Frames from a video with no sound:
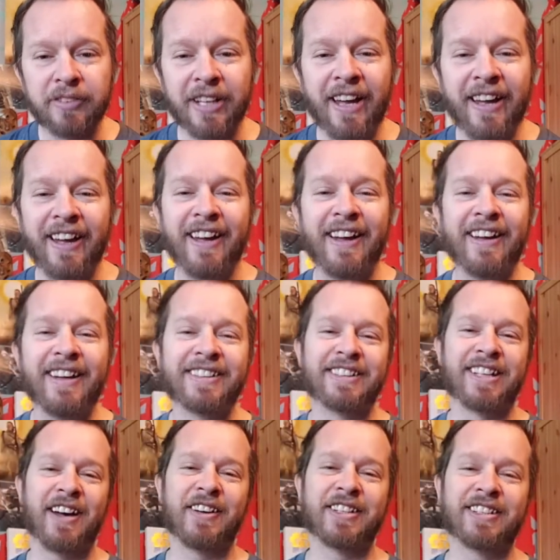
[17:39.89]

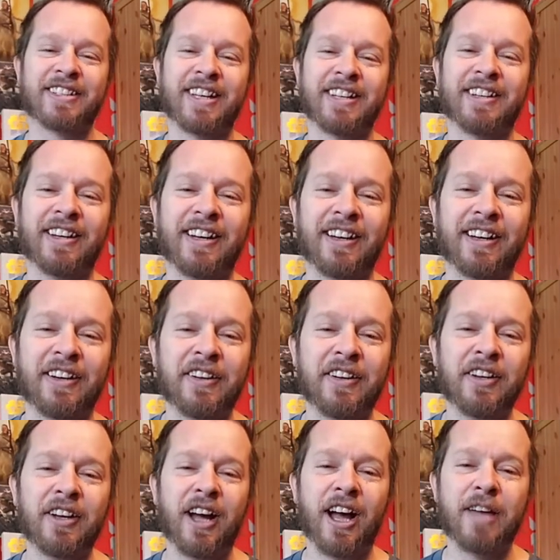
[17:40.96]
Stouty said, uh,
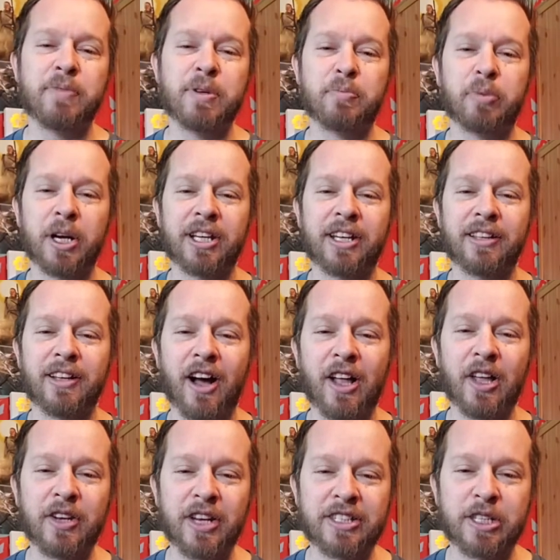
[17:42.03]
"I'd be breaking the
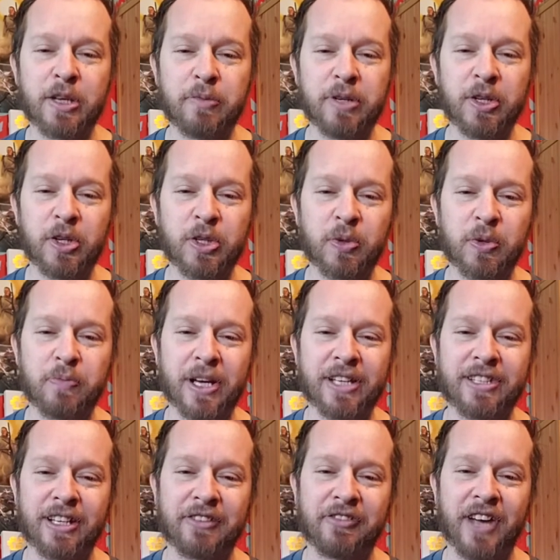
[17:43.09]
holodeck's computers with my
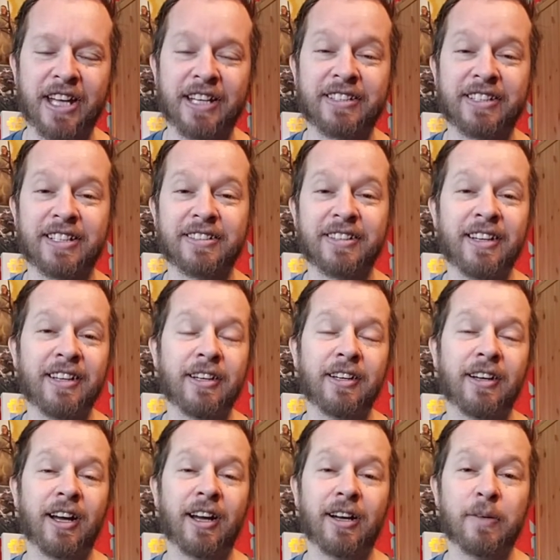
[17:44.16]
sick fantasies."
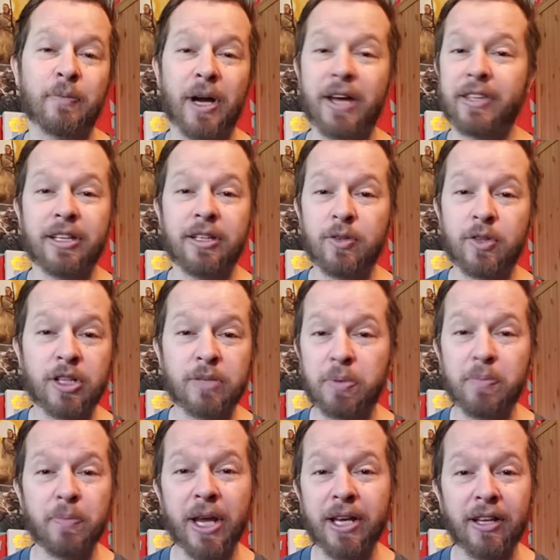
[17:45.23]
Um, I think you'd just be
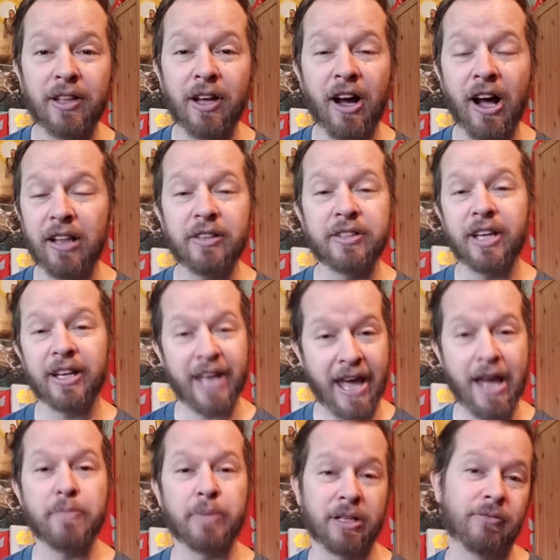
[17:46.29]
making the holodeck
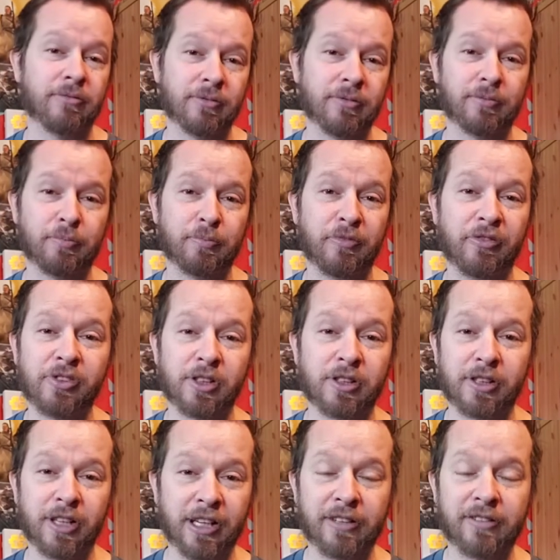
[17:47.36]
happy for
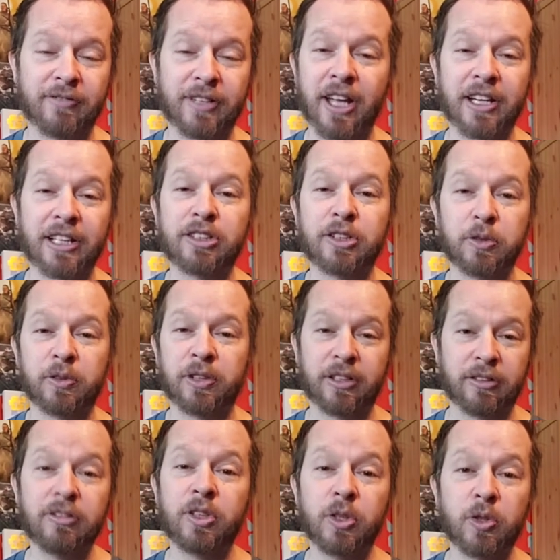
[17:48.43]
it getting to
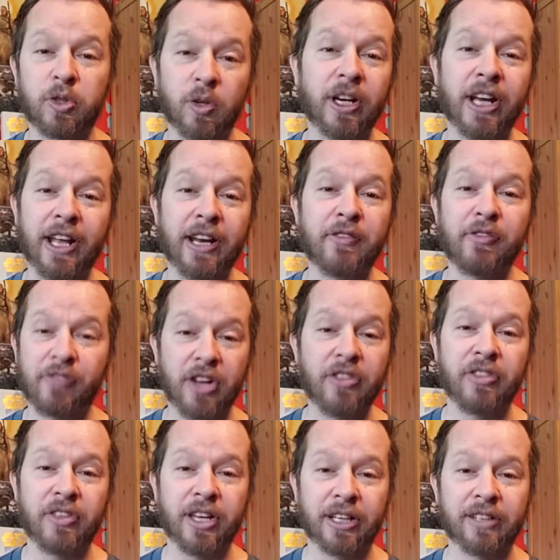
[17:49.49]
do creative, fun
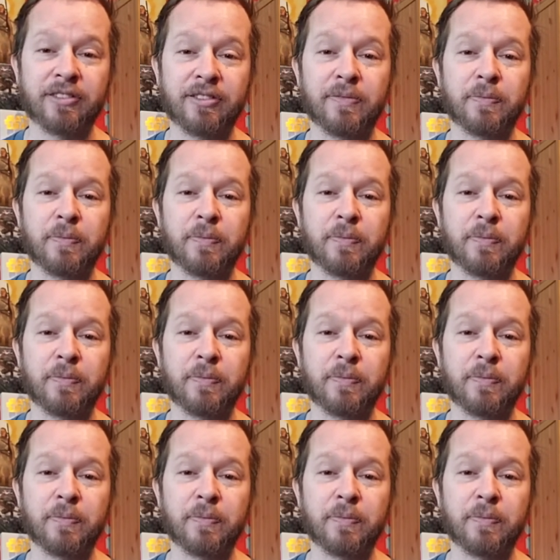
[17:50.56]
things.